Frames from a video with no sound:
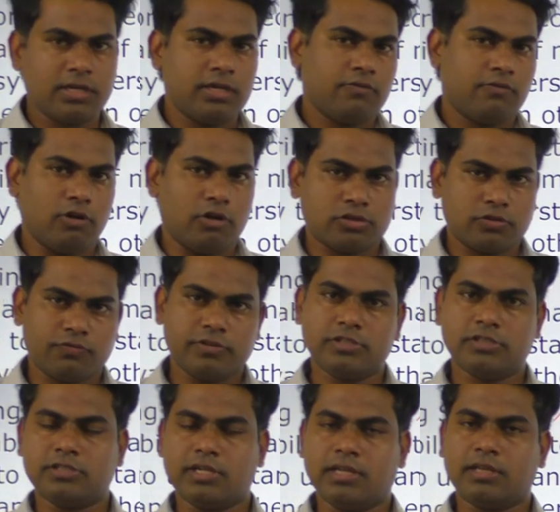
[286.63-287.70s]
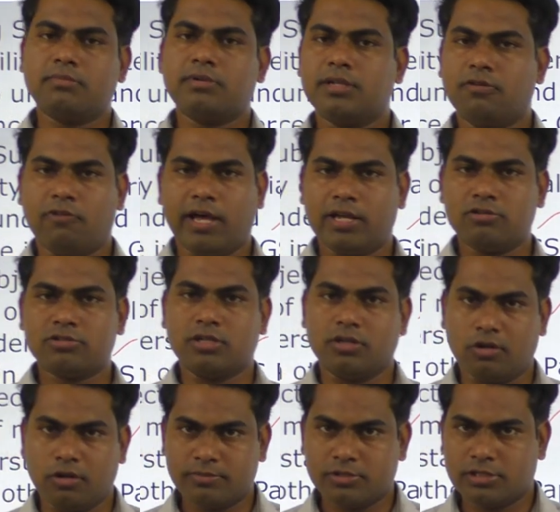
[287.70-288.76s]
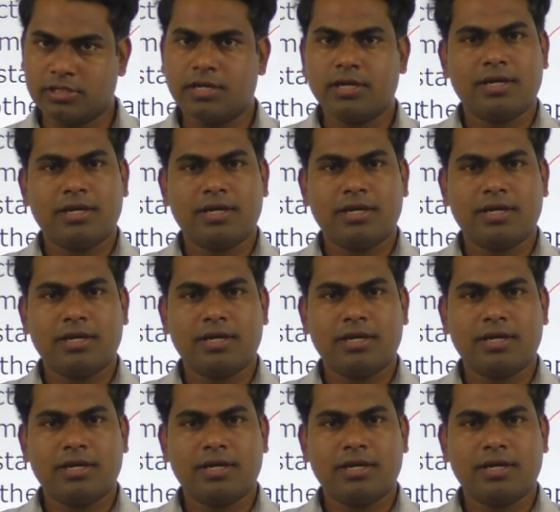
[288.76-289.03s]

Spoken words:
Philosophies is nothing but the values and norms.